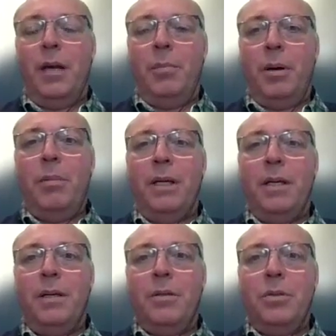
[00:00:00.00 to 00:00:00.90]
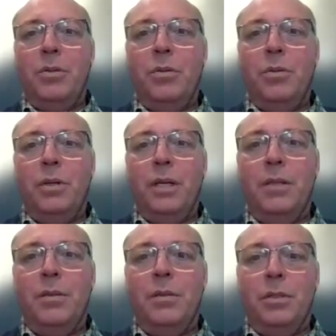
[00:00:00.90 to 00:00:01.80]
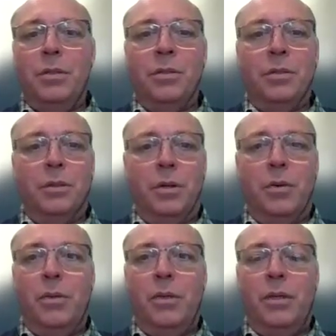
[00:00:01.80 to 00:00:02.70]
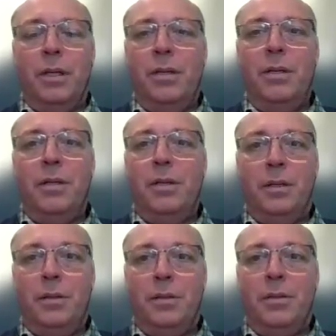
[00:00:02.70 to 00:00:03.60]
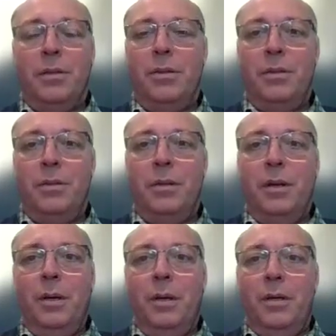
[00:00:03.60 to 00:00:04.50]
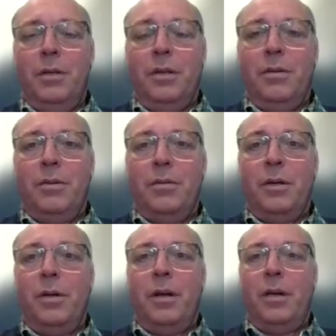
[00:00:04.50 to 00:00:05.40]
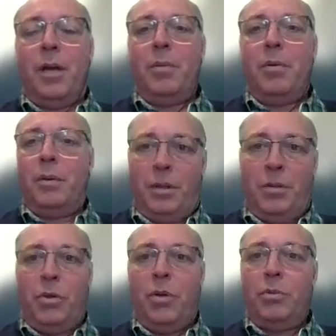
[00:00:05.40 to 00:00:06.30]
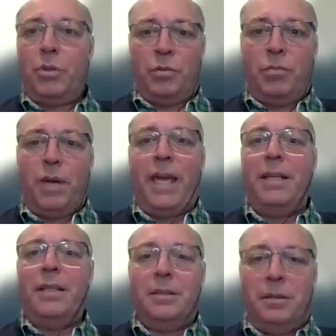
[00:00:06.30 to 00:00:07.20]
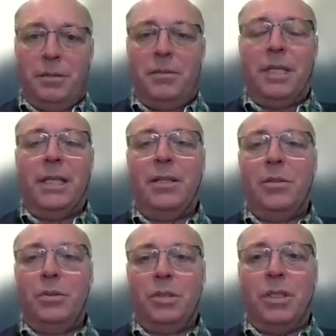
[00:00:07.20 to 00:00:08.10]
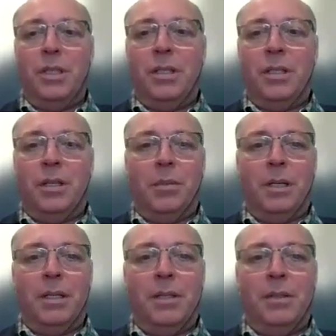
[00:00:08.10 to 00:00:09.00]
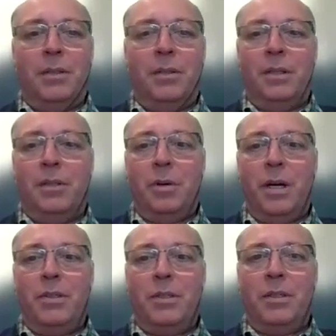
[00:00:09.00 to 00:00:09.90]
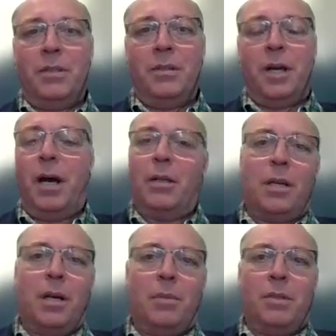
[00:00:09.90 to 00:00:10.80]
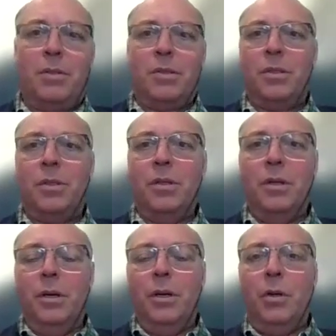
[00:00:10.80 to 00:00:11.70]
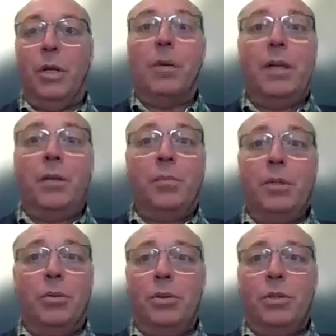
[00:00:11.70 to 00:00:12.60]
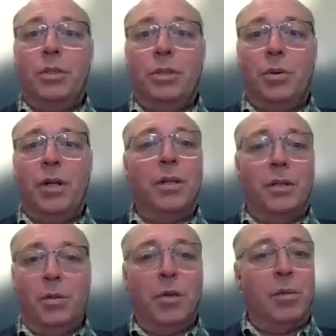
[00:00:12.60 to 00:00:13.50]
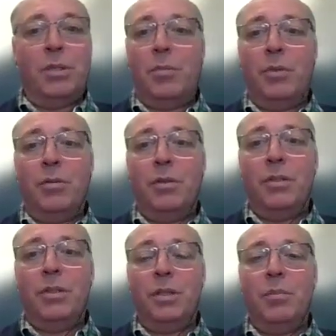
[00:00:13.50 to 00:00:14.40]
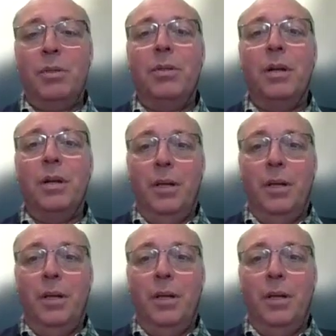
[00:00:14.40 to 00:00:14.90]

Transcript: public to let children know that anything that that they're unhappy with in terms of pain, they need to seek medical advice. And the outcome is, it may not be torsion as well, and it may be something very simple,